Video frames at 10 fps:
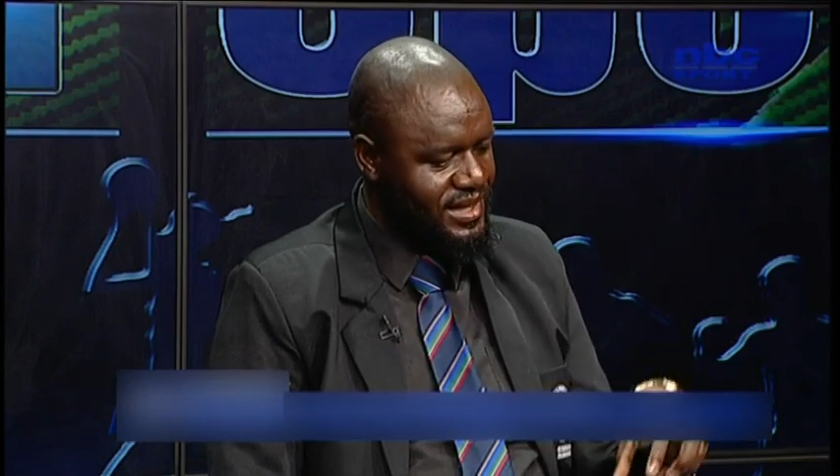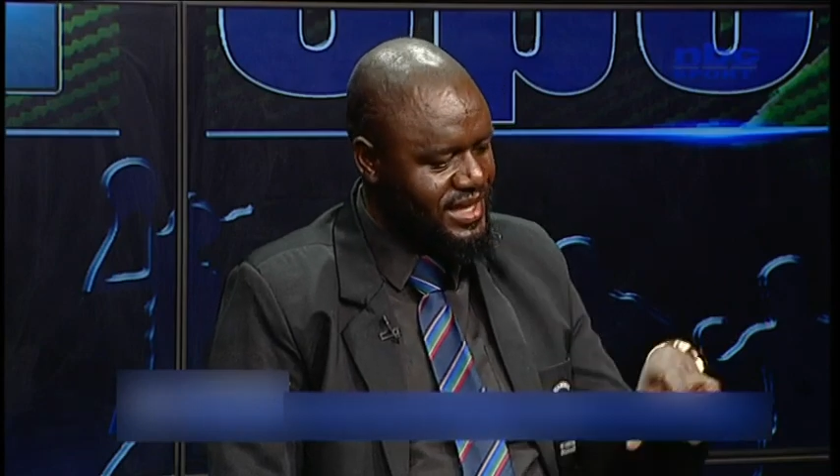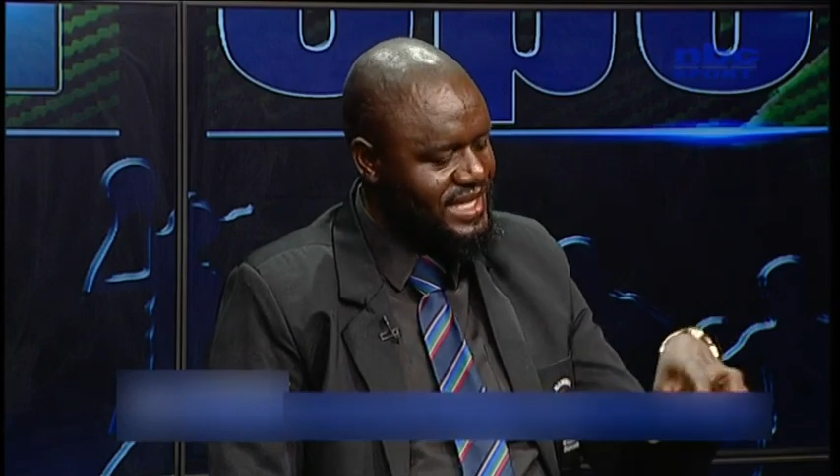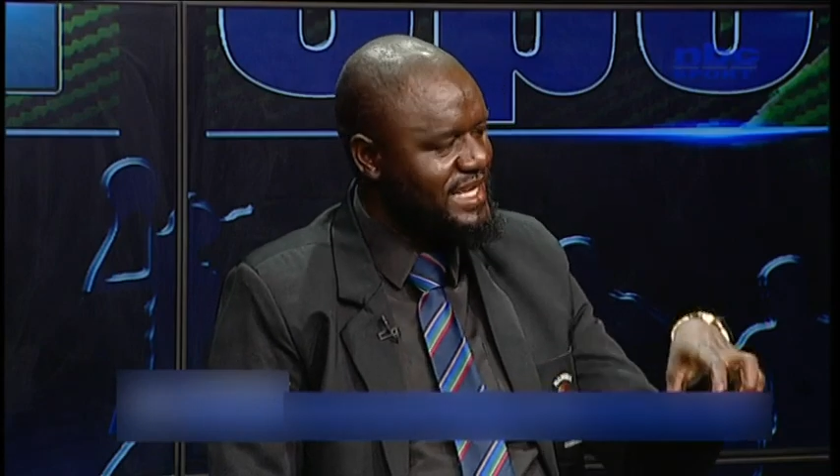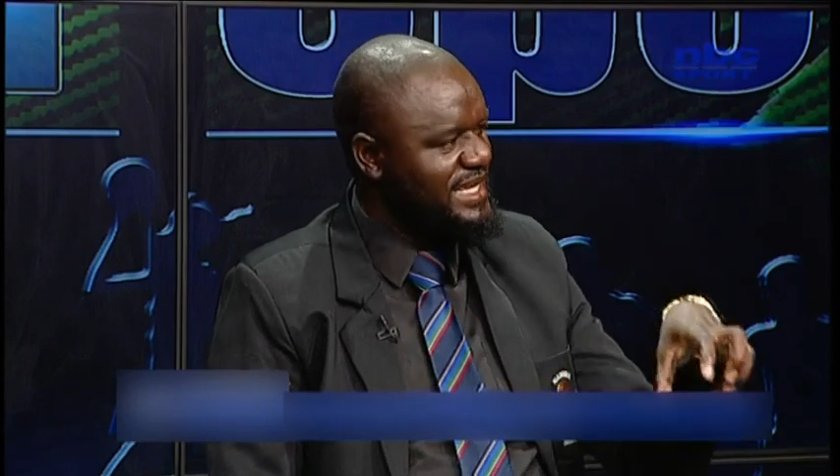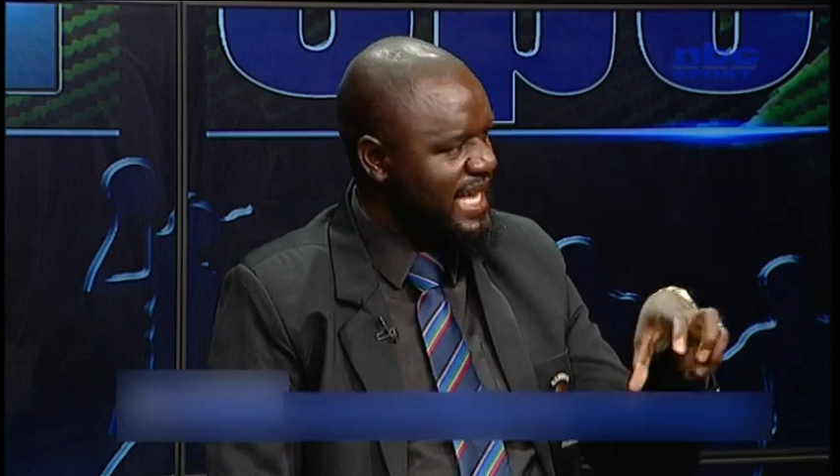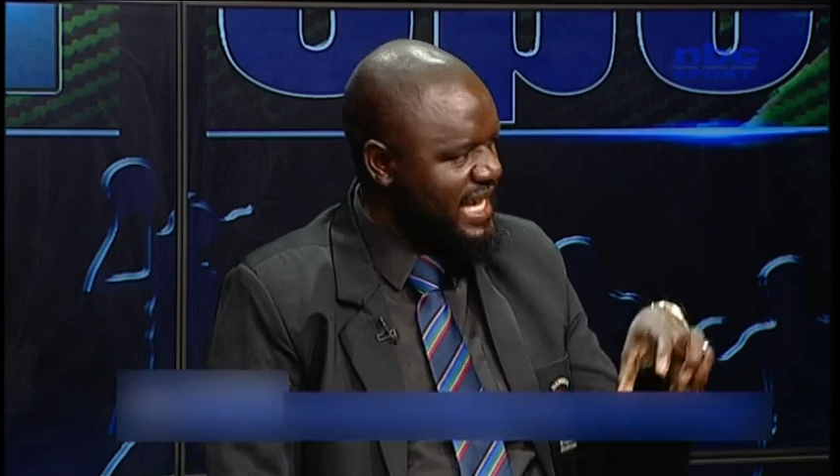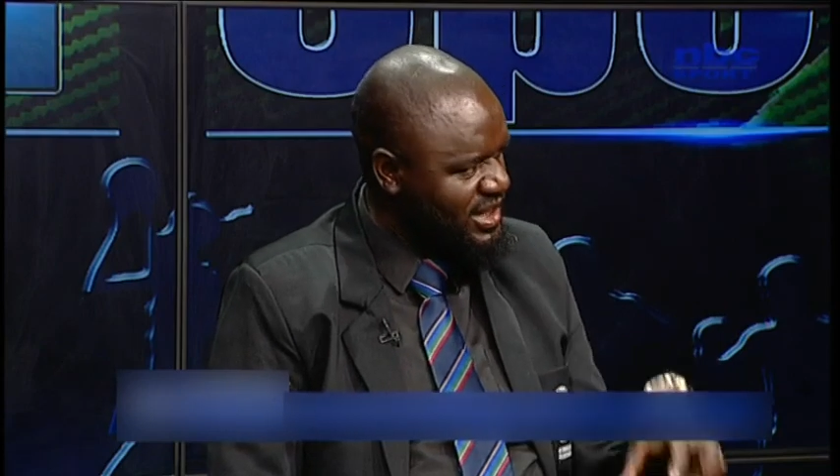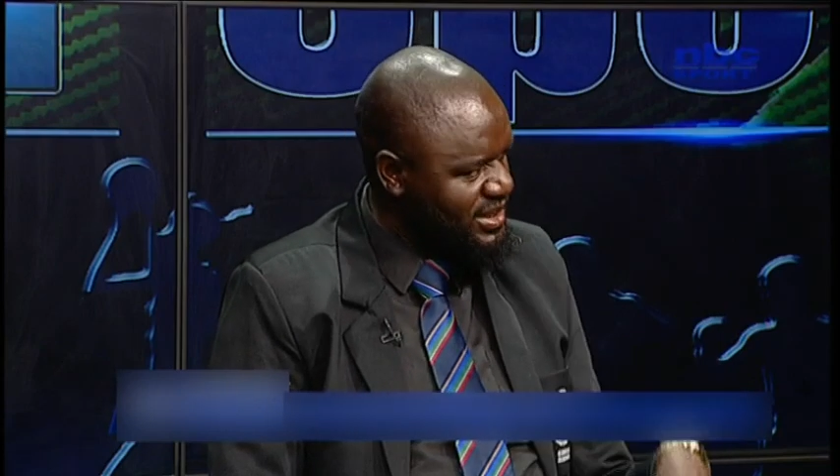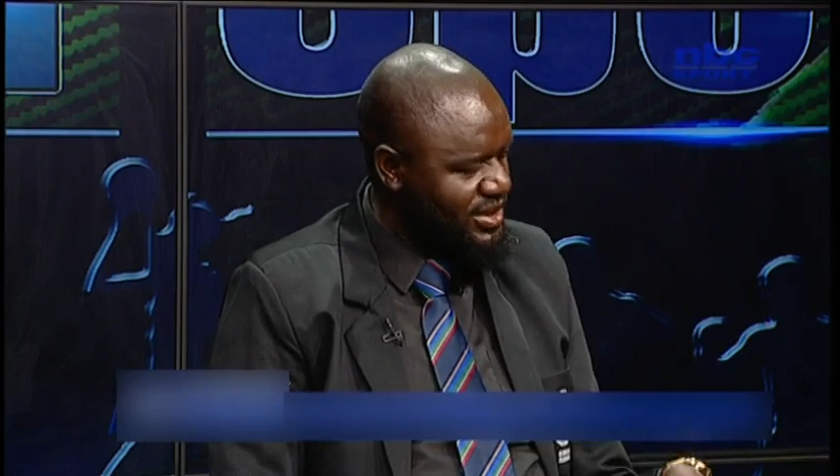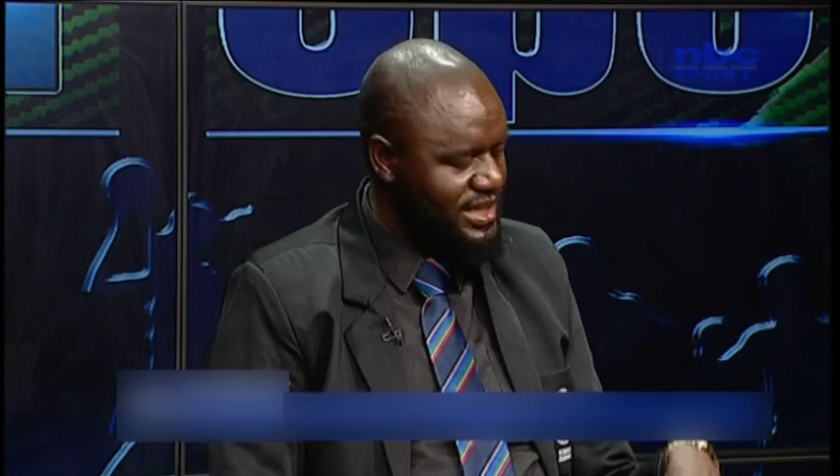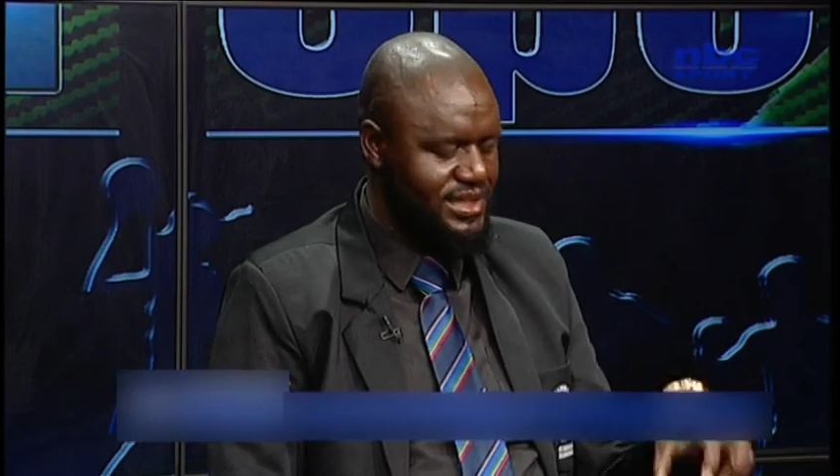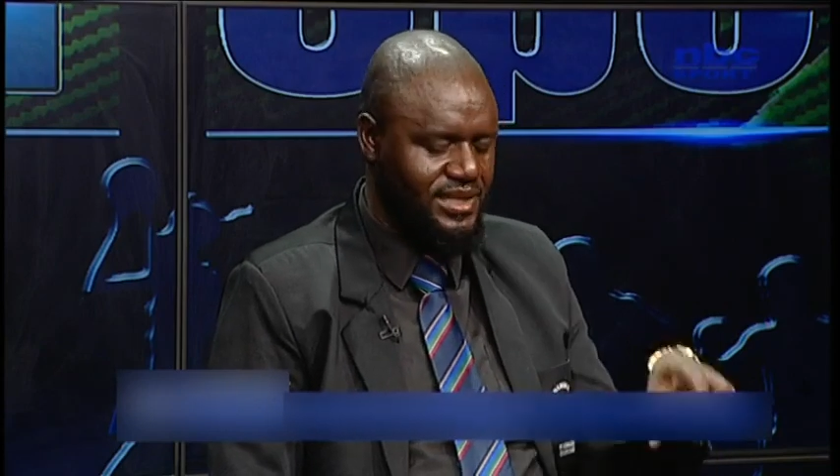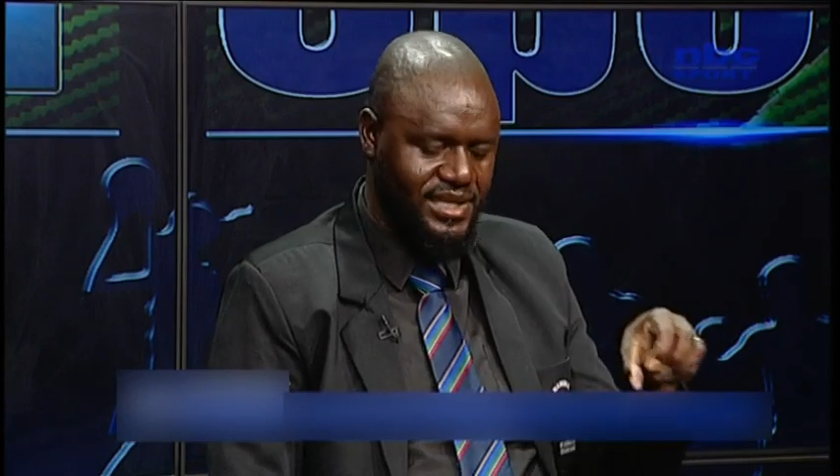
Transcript: there's a directorate